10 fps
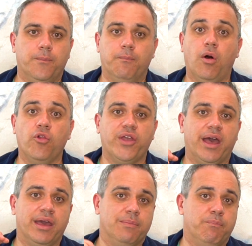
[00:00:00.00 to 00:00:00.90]

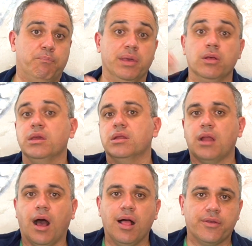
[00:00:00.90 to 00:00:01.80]

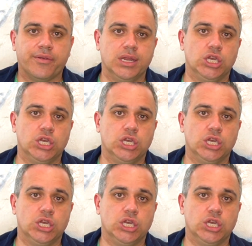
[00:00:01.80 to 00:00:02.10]
multi-billion-dollar